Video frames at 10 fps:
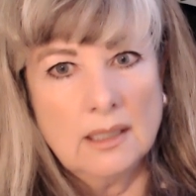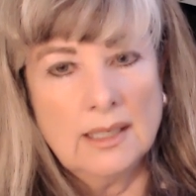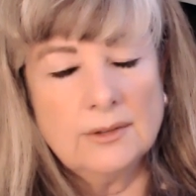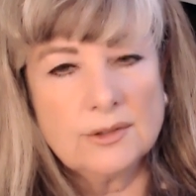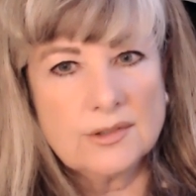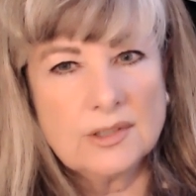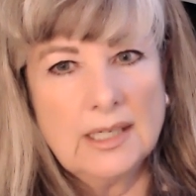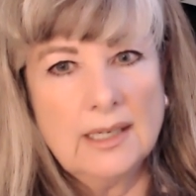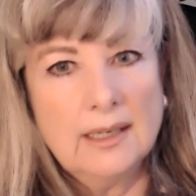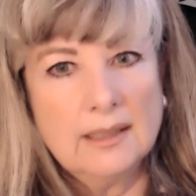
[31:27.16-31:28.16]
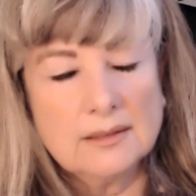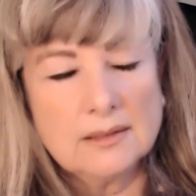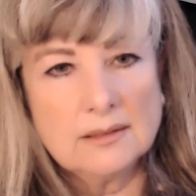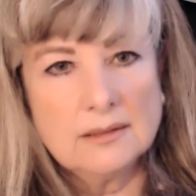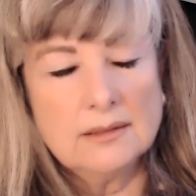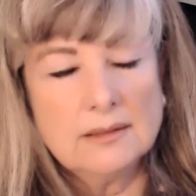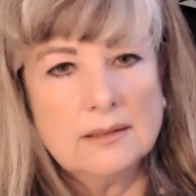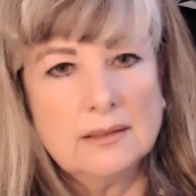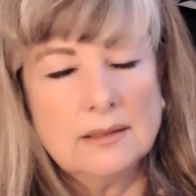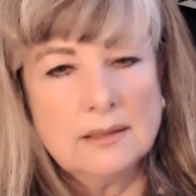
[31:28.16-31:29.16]
understand
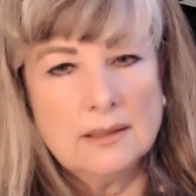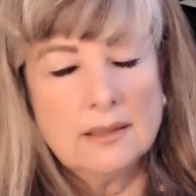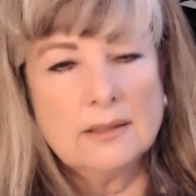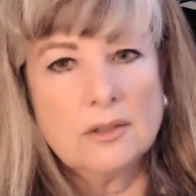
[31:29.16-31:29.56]
that